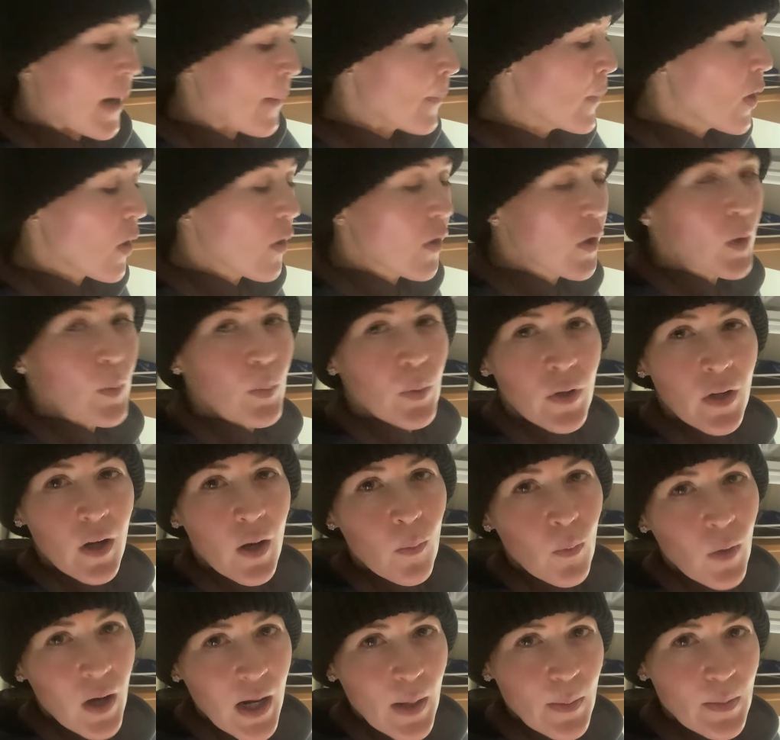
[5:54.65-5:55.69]
I'm not going to put it
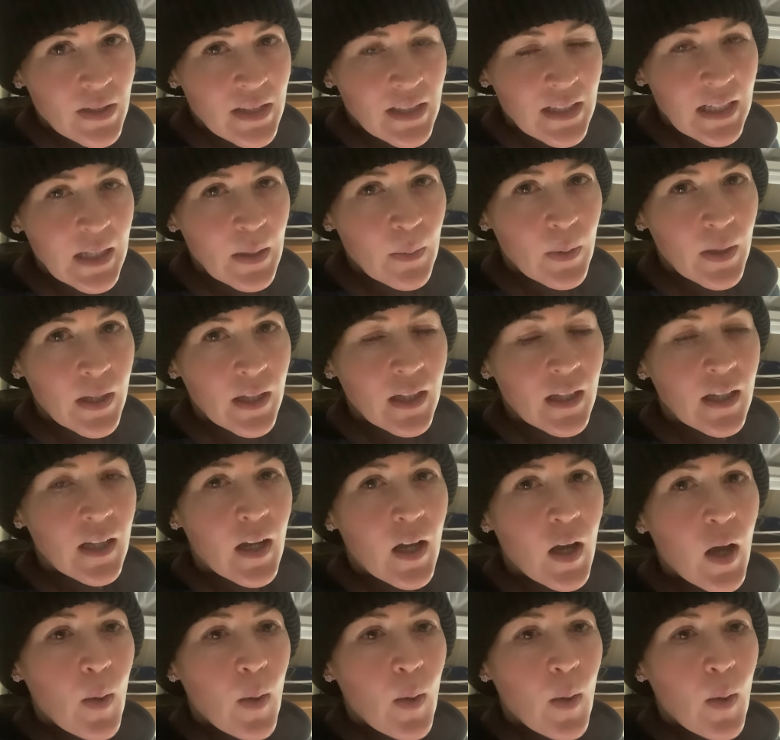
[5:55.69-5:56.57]
on while I'm sleeping,